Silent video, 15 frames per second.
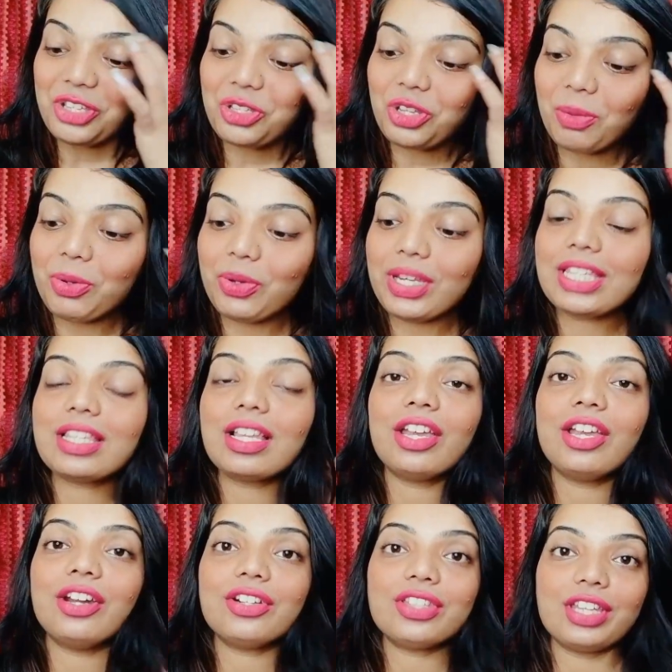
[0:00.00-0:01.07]
So beauties, the
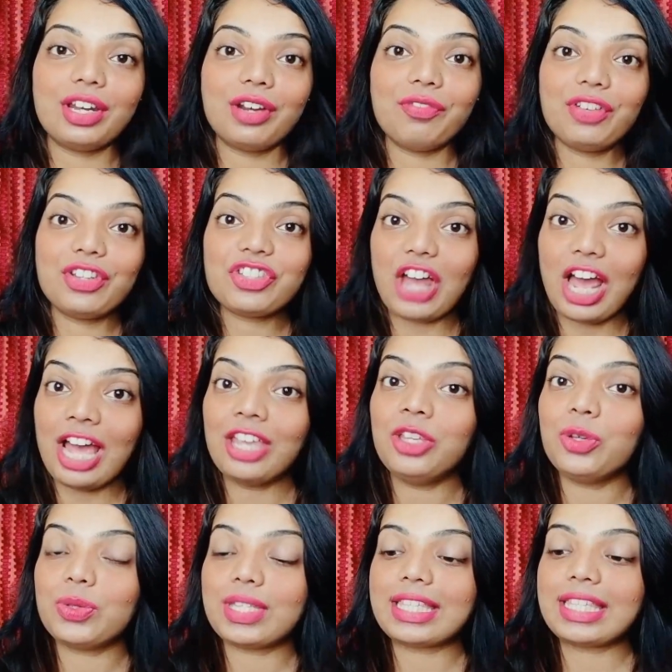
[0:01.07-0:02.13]
hair serum which I
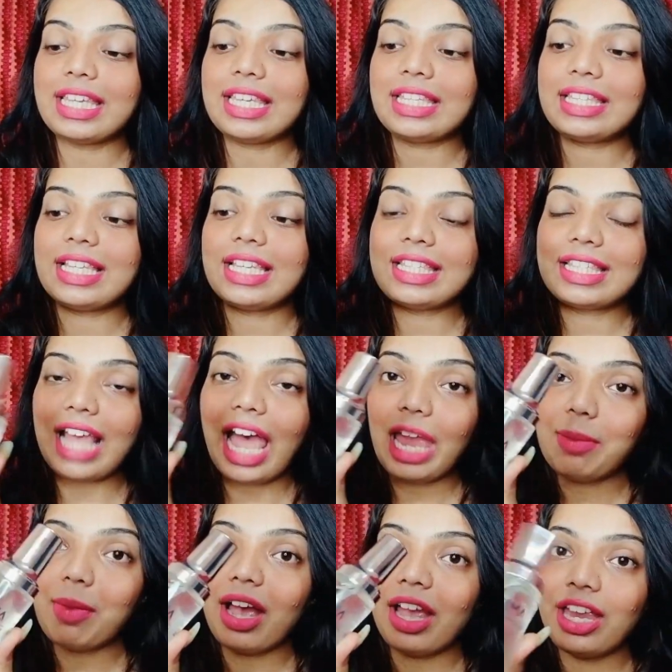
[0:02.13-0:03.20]
uses is this
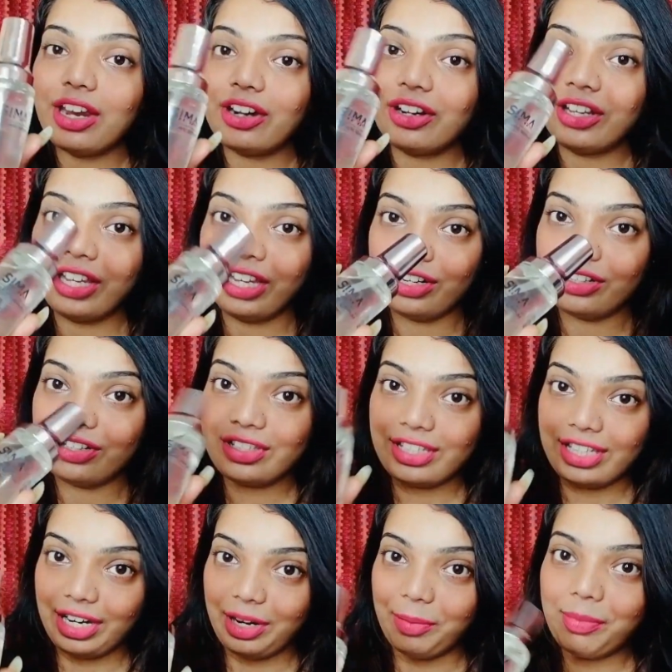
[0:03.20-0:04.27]
SIMA hair care
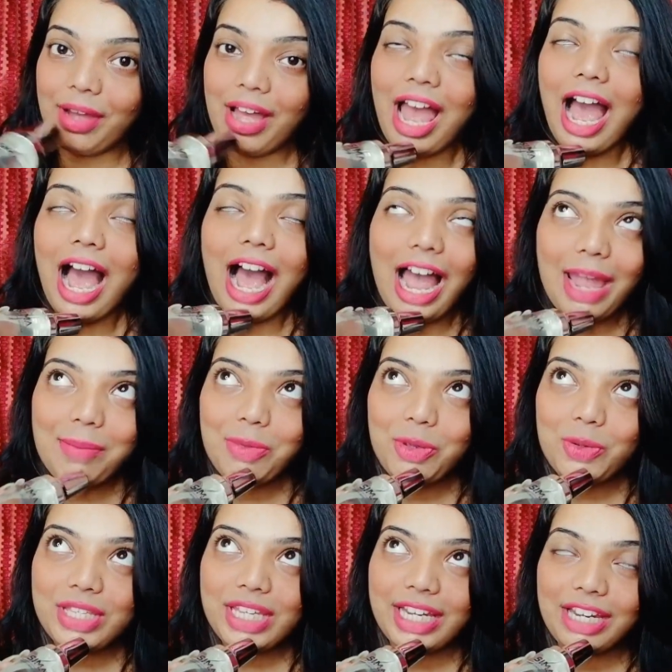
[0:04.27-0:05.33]
serum. I'm
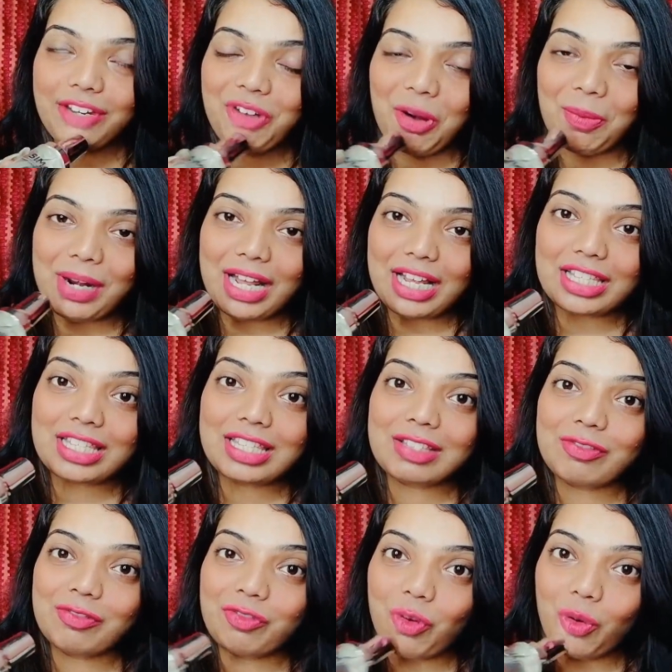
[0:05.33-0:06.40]
using it from last
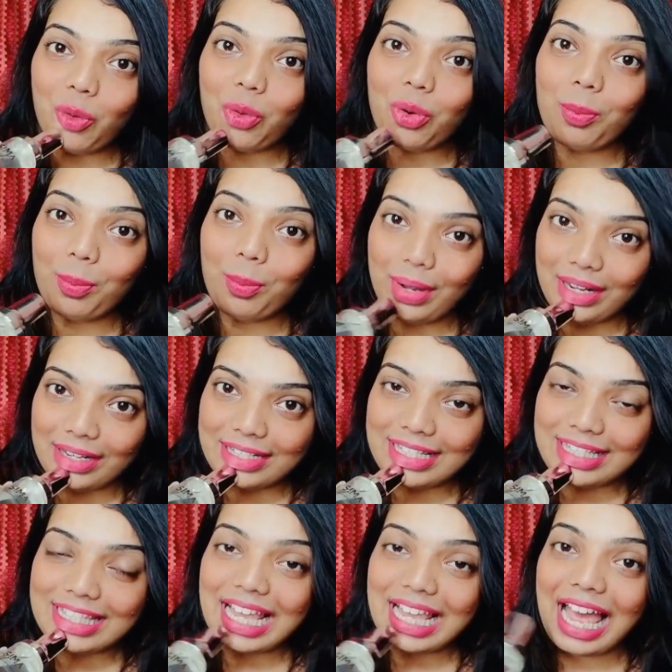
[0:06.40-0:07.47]
4
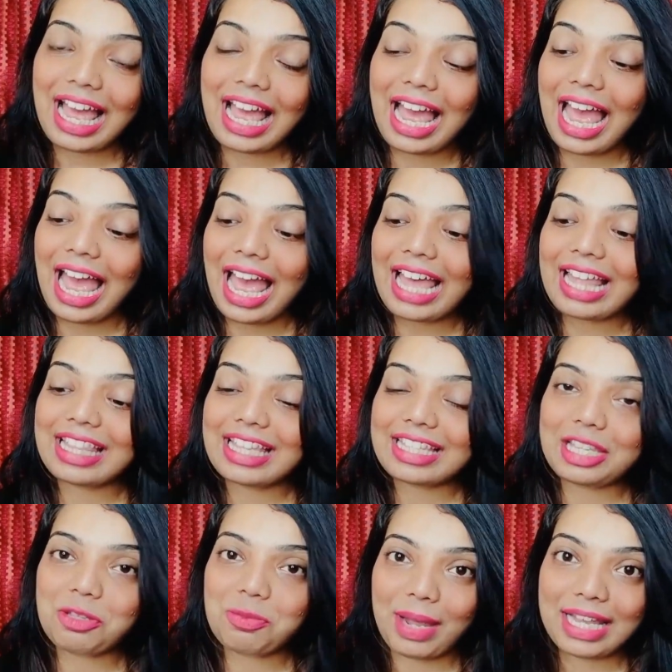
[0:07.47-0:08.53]
months and this
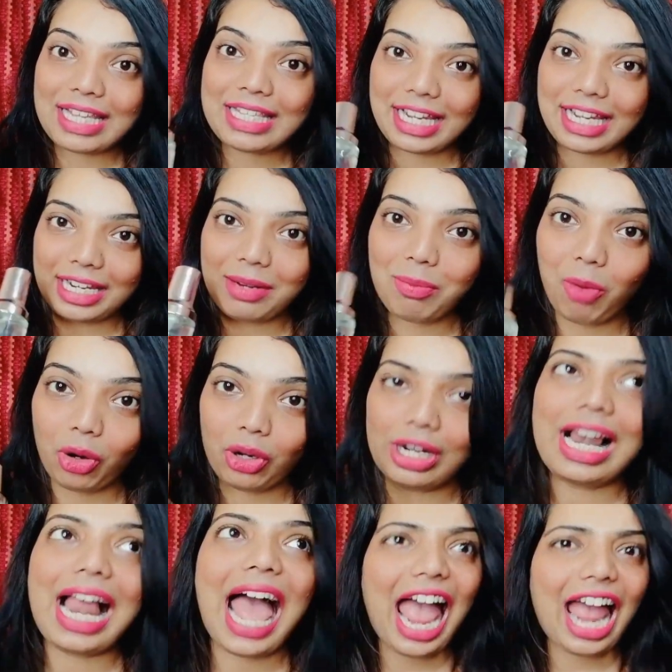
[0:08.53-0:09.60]
is my second bottle.
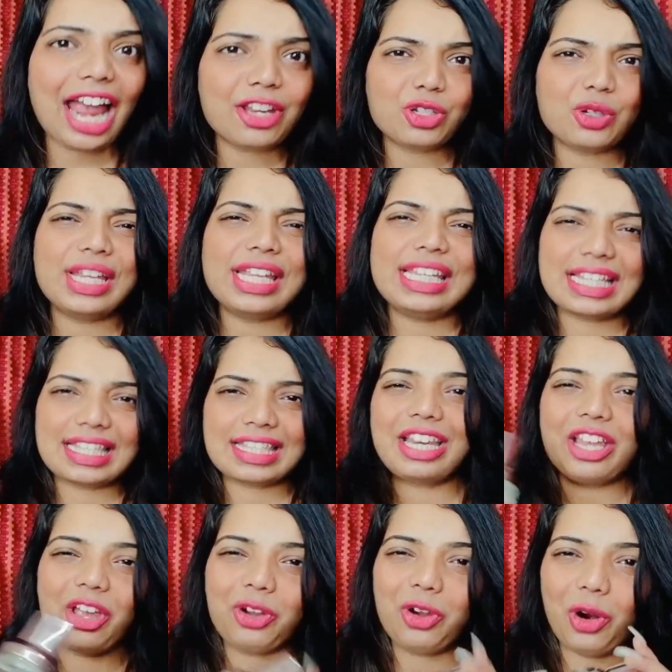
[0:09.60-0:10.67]
Actually yesterday
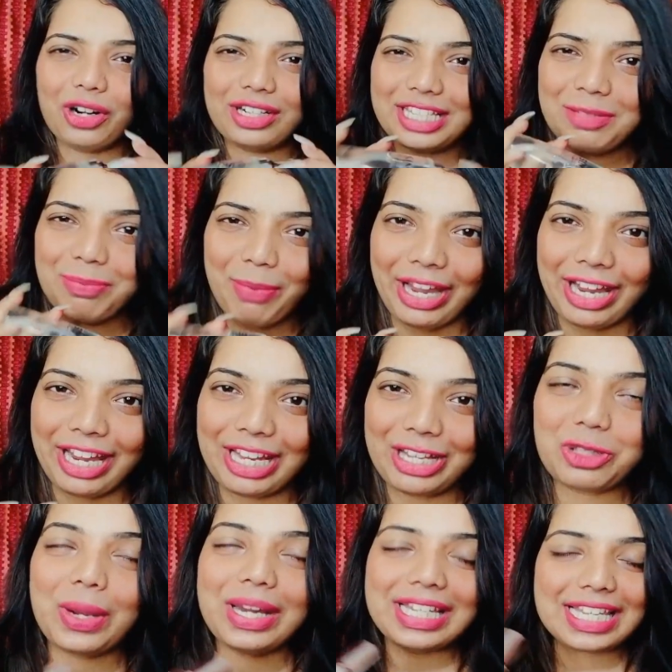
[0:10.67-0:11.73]
I got this package,
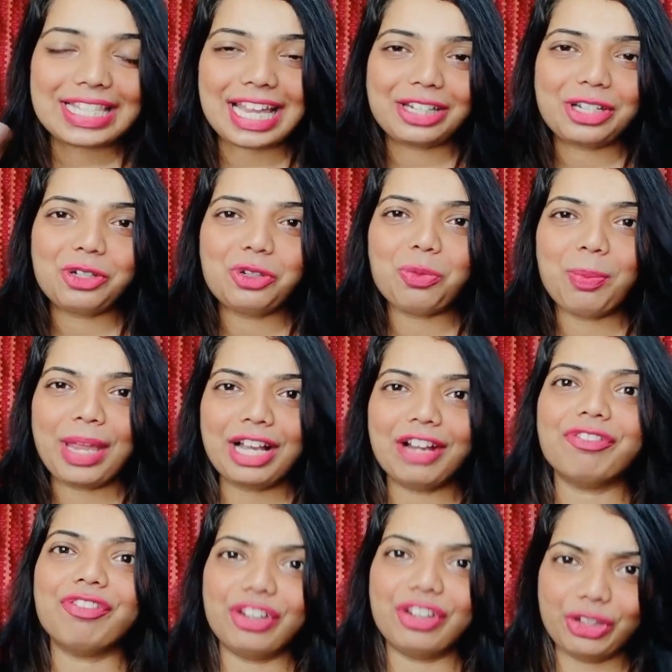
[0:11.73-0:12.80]
so I decided to make a
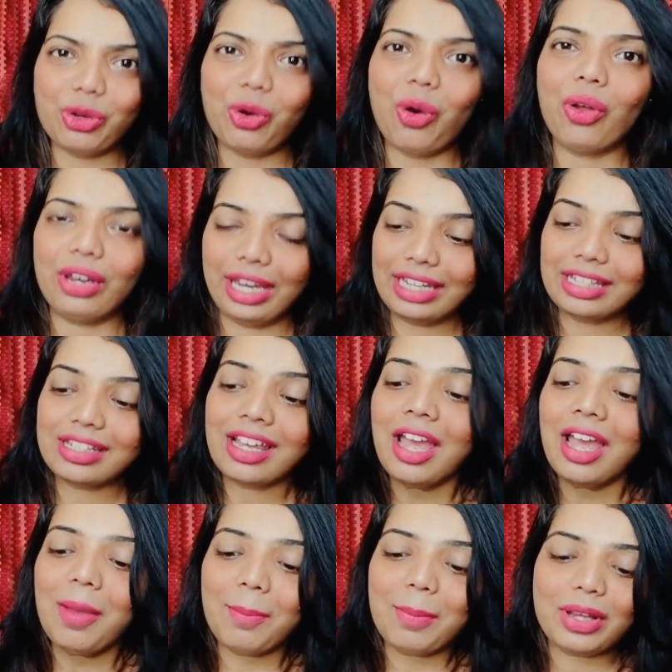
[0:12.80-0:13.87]
video on it
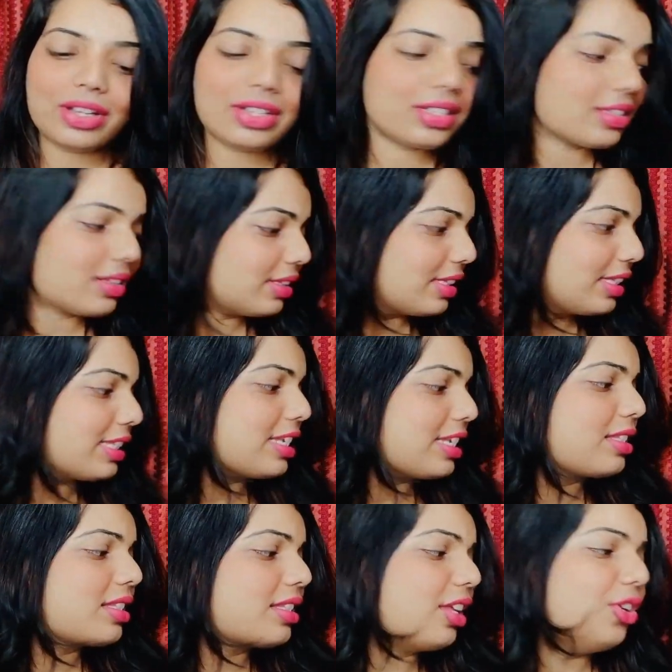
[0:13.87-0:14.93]
because this is
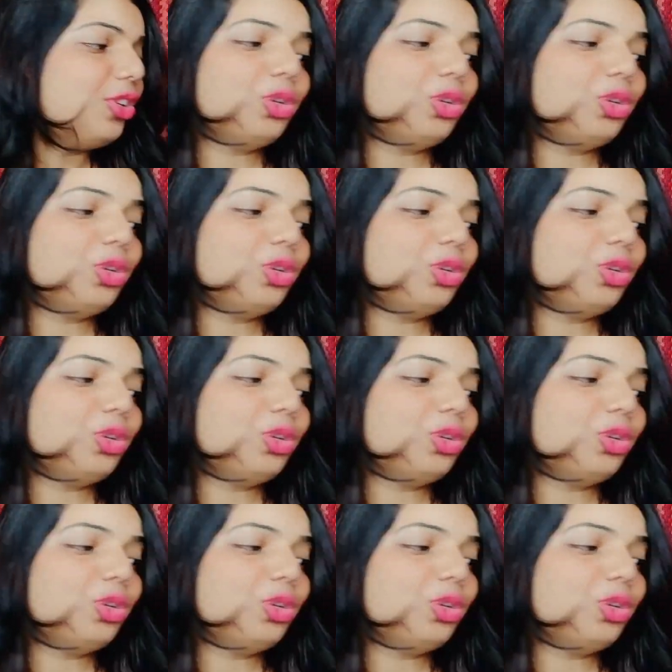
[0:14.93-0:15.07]
the new